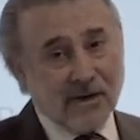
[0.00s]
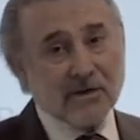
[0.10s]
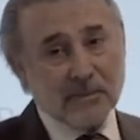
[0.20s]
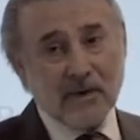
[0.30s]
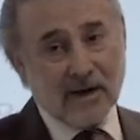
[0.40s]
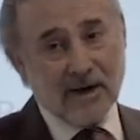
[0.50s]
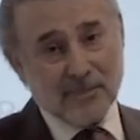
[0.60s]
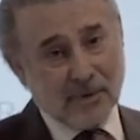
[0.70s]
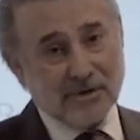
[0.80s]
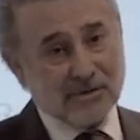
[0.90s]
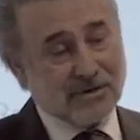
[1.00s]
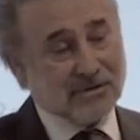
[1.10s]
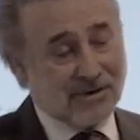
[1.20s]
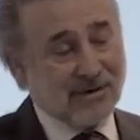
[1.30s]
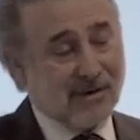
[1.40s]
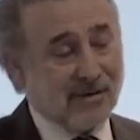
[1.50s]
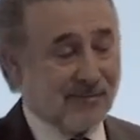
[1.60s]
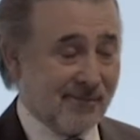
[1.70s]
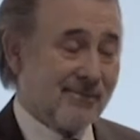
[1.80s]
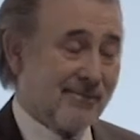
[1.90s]
it's been a hard process,
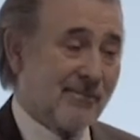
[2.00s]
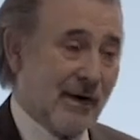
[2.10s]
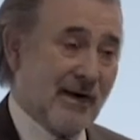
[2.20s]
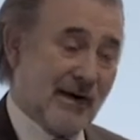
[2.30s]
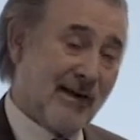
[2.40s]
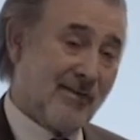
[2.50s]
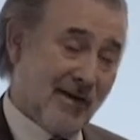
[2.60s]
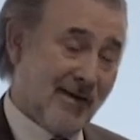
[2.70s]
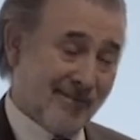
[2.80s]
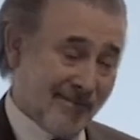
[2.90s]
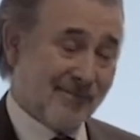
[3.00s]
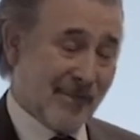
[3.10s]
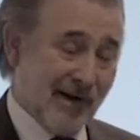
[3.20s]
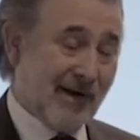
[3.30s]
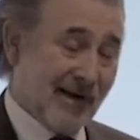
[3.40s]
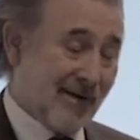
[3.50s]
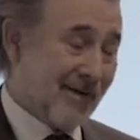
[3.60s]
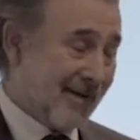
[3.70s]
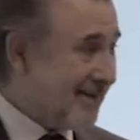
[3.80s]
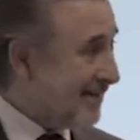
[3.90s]
and we're nearly there. Yeah. We're nearly there.